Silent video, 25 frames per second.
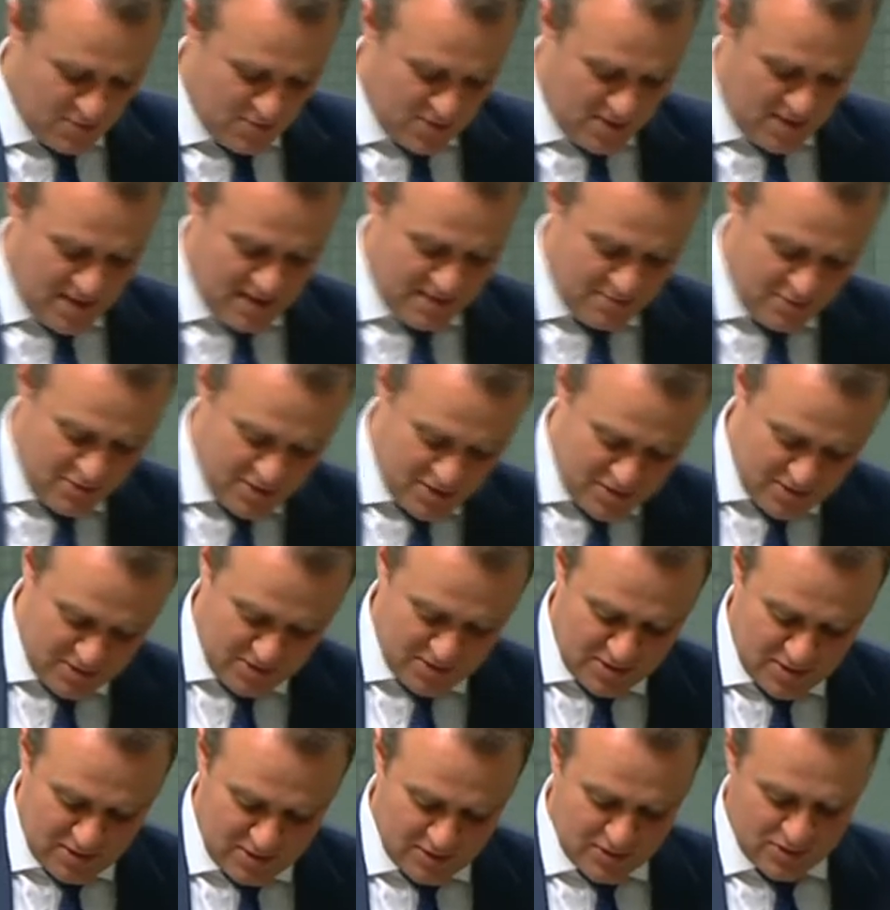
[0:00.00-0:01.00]
with Aboriginal
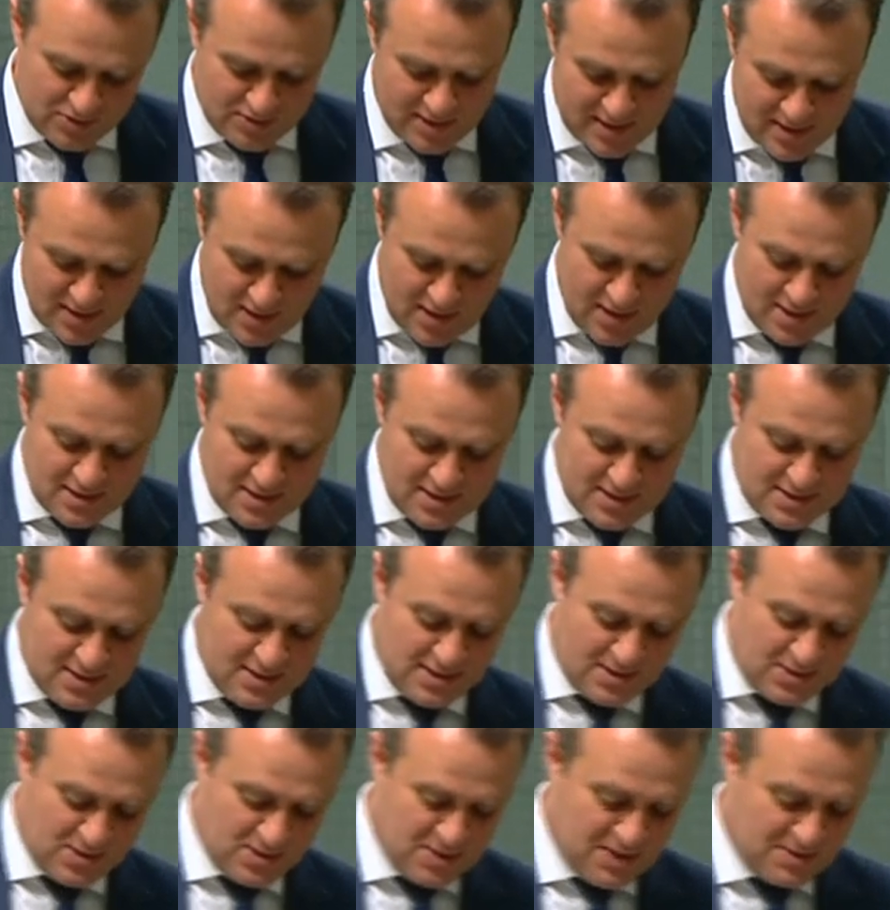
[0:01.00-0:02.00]
and Torres Strait Islanders,
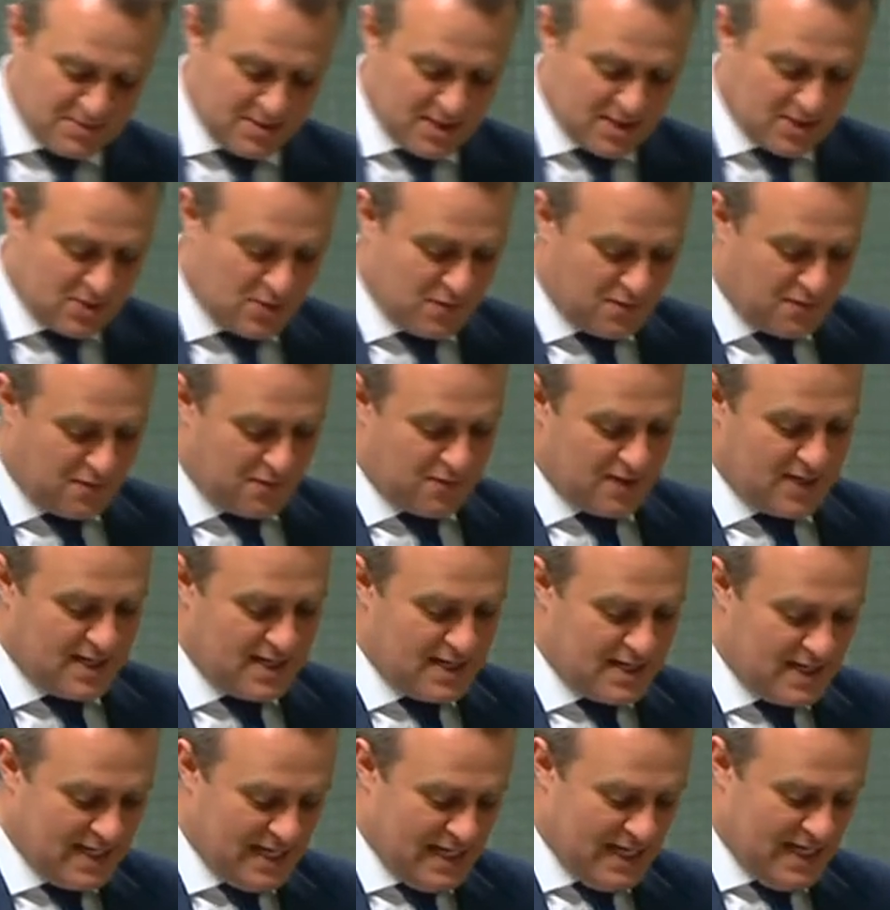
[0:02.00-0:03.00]
including my good
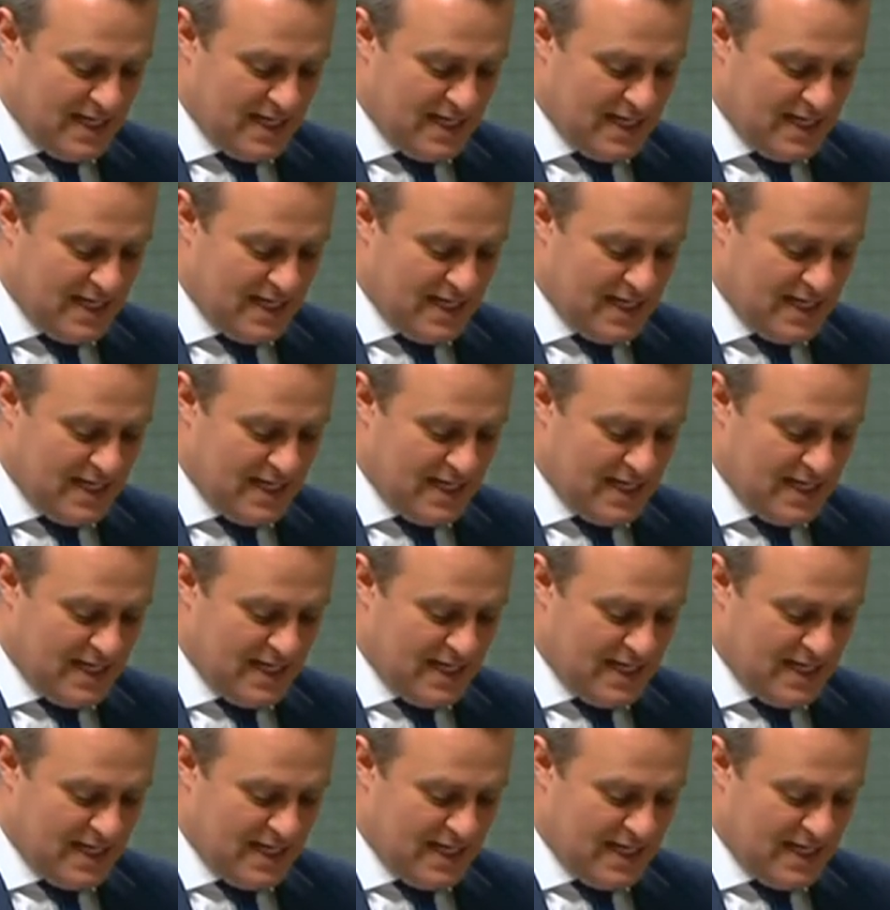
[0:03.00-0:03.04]
friend,